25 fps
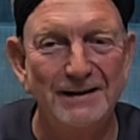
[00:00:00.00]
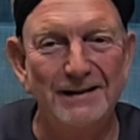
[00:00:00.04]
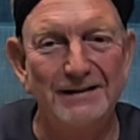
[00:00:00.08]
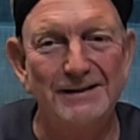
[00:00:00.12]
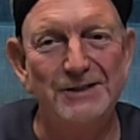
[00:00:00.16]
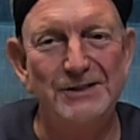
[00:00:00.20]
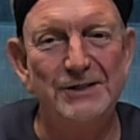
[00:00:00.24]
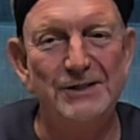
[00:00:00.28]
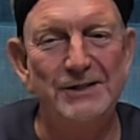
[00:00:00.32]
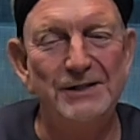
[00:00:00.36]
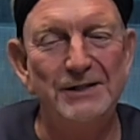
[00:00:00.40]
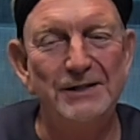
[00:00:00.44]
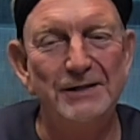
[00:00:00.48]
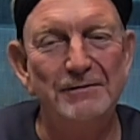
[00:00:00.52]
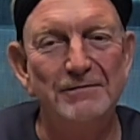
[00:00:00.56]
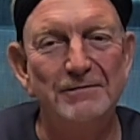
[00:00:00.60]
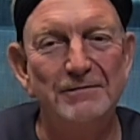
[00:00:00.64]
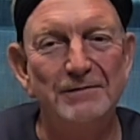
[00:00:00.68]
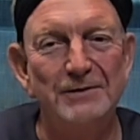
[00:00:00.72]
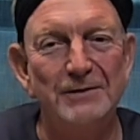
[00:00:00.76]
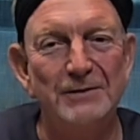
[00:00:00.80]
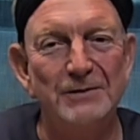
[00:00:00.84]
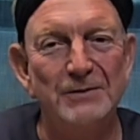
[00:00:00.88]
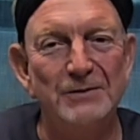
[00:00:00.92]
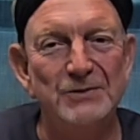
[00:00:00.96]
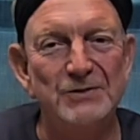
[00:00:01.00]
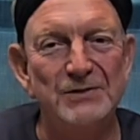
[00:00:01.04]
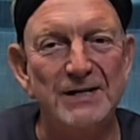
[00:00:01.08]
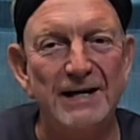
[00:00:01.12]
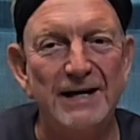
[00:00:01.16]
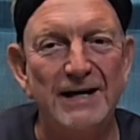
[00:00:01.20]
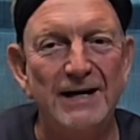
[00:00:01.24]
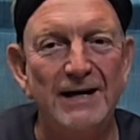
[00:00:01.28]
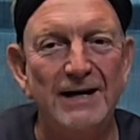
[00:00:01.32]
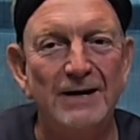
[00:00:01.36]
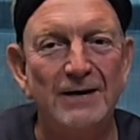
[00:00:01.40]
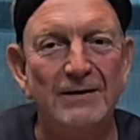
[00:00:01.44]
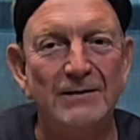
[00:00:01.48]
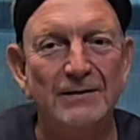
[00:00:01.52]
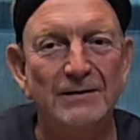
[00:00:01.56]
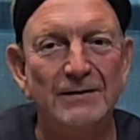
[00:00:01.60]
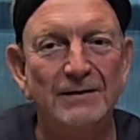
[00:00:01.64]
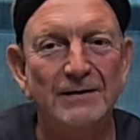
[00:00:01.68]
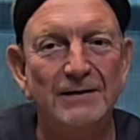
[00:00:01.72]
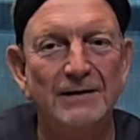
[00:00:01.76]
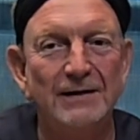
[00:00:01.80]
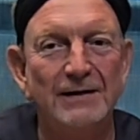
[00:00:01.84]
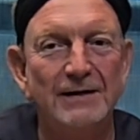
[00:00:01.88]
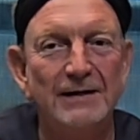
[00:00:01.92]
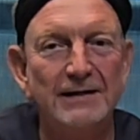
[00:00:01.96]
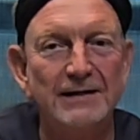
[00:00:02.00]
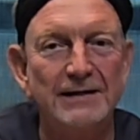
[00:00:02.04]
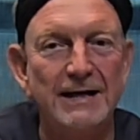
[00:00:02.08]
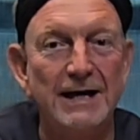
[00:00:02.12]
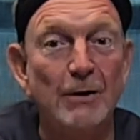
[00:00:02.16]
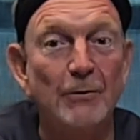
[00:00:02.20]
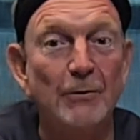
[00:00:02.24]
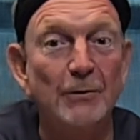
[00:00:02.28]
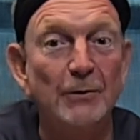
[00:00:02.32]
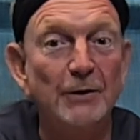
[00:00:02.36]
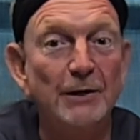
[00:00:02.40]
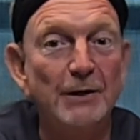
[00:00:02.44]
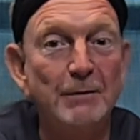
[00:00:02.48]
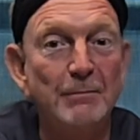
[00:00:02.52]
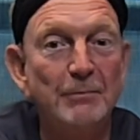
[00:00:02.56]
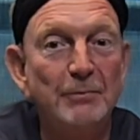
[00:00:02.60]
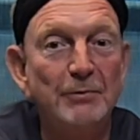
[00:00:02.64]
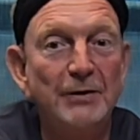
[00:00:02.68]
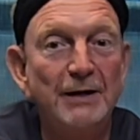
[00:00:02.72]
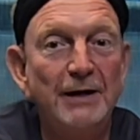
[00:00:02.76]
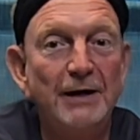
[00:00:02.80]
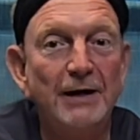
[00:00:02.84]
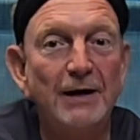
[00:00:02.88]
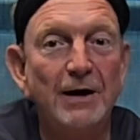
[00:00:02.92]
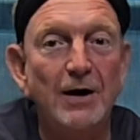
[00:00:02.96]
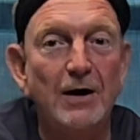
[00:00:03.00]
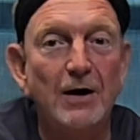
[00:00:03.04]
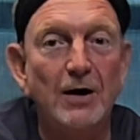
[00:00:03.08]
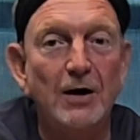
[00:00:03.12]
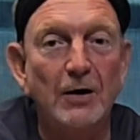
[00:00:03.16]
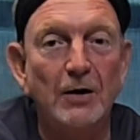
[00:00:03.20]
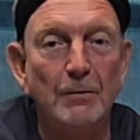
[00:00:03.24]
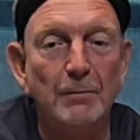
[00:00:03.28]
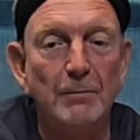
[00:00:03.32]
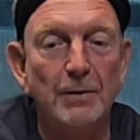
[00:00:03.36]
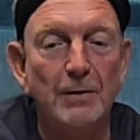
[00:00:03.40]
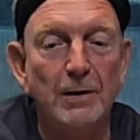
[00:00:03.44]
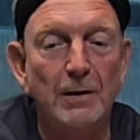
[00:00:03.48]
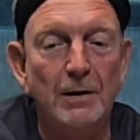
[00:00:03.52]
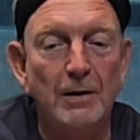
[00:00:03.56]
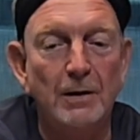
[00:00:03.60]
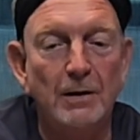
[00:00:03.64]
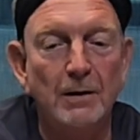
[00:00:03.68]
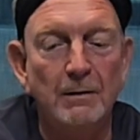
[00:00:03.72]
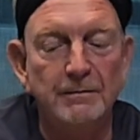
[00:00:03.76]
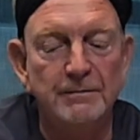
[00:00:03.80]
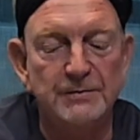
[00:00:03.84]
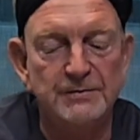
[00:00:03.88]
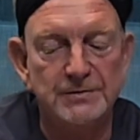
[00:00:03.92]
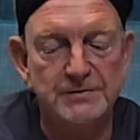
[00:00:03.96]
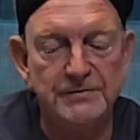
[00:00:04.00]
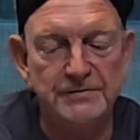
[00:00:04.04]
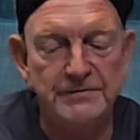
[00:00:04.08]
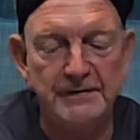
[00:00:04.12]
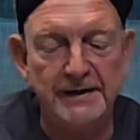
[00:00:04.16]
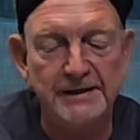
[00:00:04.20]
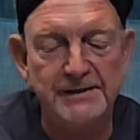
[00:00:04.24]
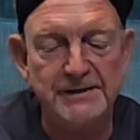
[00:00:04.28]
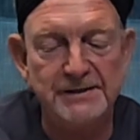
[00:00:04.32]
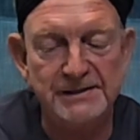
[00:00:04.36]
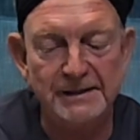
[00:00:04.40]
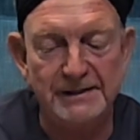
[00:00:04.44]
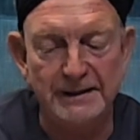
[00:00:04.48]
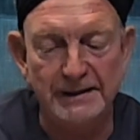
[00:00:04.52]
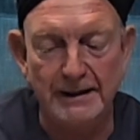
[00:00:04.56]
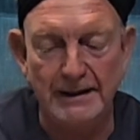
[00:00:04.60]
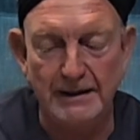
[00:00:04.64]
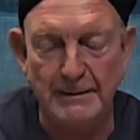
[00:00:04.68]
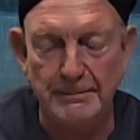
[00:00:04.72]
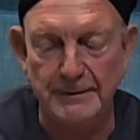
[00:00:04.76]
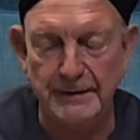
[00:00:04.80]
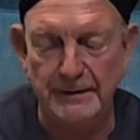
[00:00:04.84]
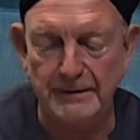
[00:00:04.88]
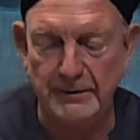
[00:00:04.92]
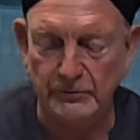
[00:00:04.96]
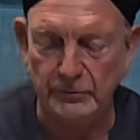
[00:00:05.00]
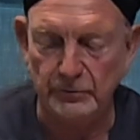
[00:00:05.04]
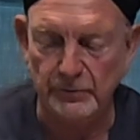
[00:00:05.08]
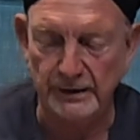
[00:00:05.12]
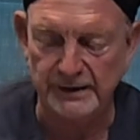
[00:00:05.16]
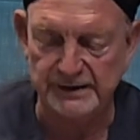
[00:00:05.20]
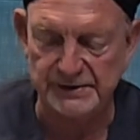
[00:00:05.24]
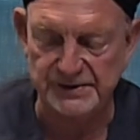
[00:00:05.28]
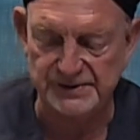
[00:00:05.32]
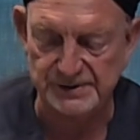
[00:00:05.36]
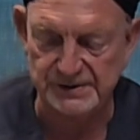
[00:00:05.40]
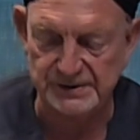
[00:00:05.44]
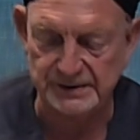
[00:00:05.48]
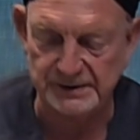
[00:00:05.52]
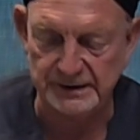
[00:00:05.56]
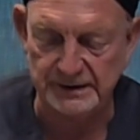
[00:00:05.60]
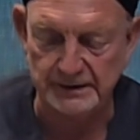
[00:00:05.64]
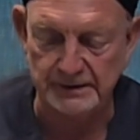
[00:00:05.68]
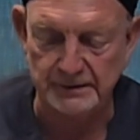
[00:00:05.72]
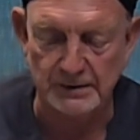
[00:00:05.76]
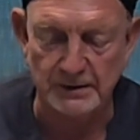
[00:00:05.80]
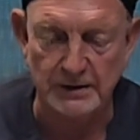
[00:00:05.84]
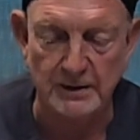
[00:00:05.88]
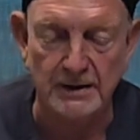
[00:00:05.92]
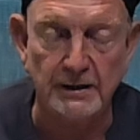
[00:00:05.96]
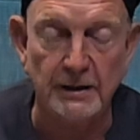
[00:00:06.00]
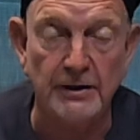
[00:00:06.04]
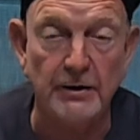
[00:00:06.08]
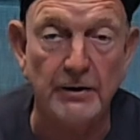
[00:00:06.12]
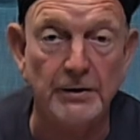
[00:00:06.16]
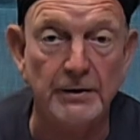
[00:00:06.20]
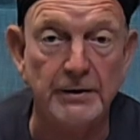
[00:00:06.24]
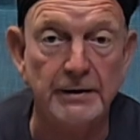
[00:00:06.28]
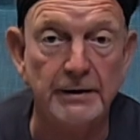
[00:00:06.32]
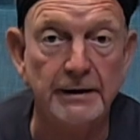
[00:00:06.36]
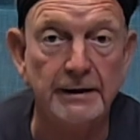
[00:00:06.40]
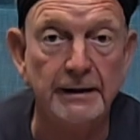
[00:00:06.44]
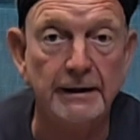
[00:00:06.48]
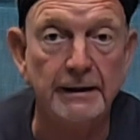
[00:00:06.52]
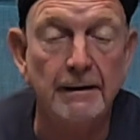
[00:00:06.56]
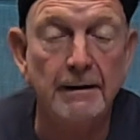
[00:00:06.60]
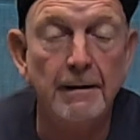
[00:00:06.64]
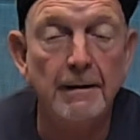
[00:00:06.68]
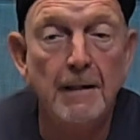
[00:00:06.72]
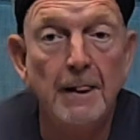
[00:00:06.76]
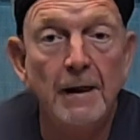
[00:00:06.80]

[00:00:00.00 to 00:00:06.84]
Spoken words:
chi flows out. Now we're going to bring our palms facing up and rest them on our knee.